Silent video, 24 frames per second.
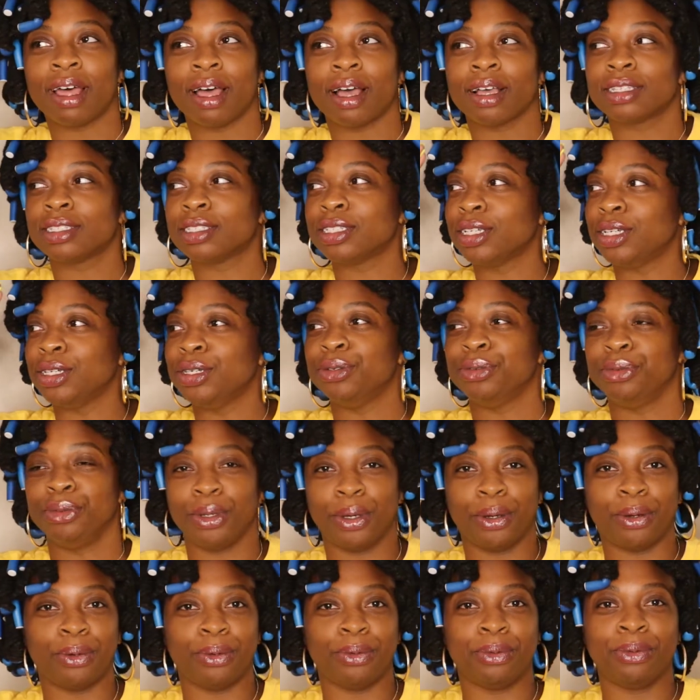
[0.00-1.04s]
locks, then you
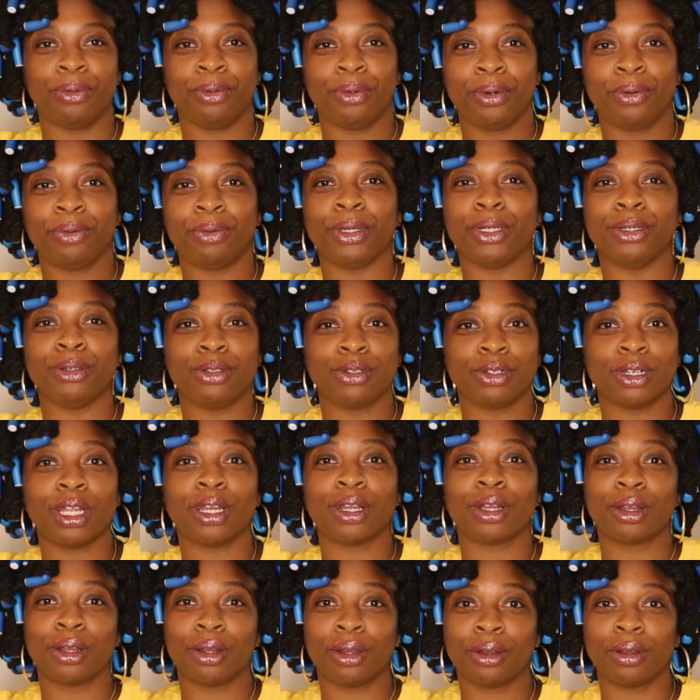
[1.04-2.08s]
know, when you're
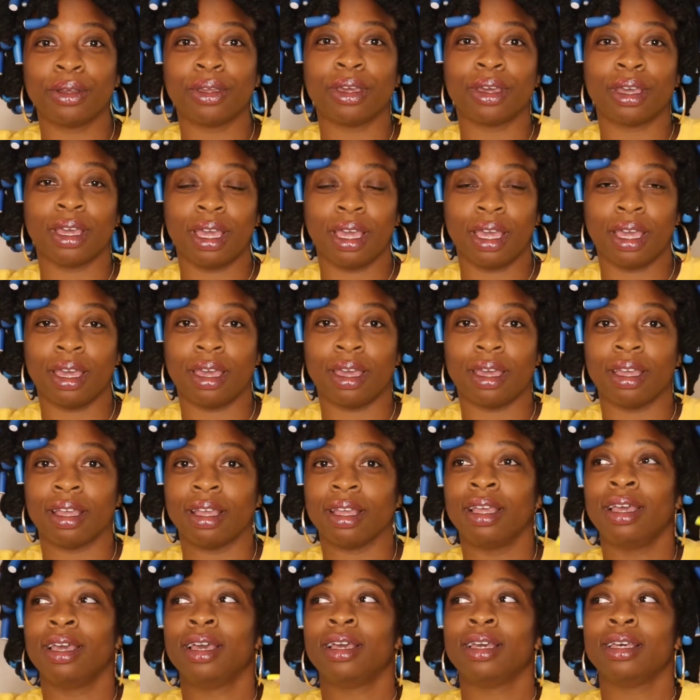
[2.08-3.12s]
trying to curl your hair,
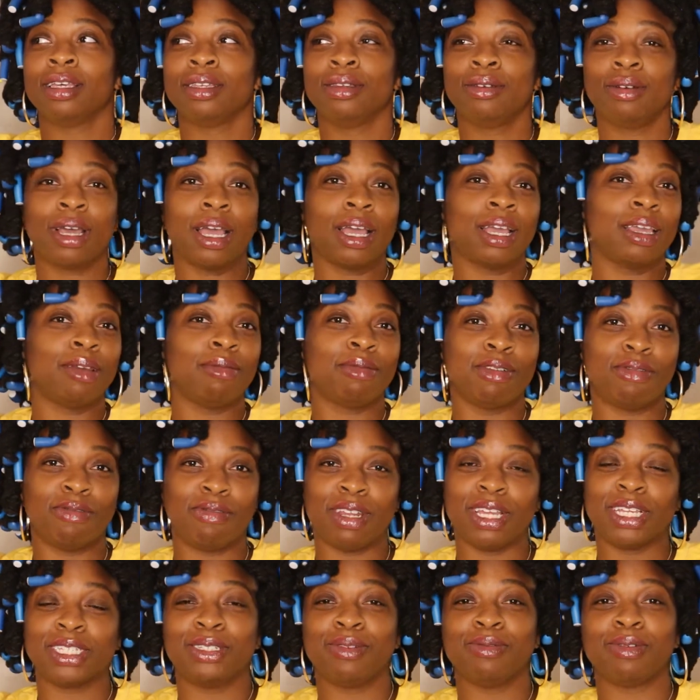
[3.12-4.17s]
you gotta keep them
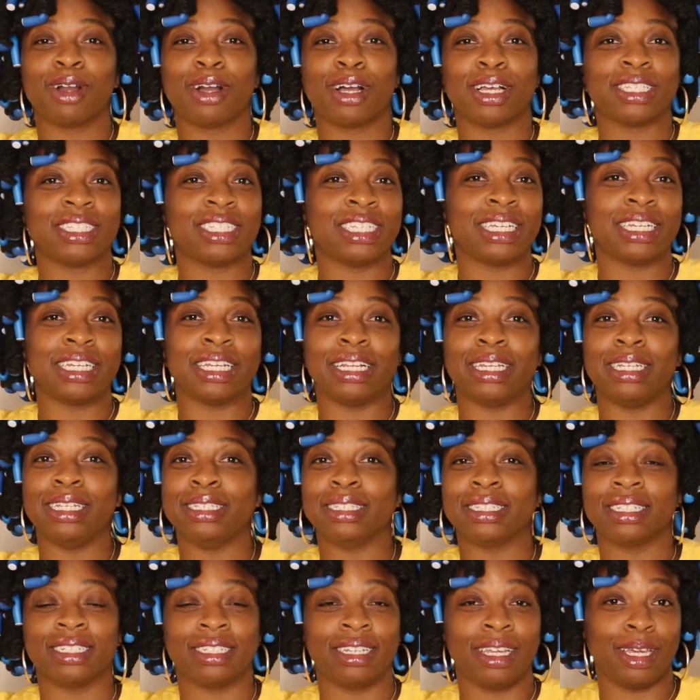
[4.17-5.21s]
flexi rods in at
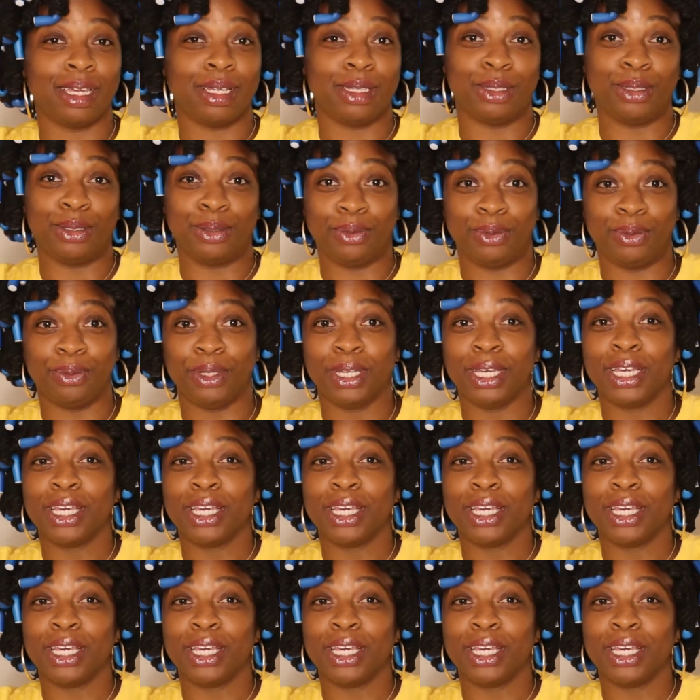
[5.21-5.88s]
least a day or two.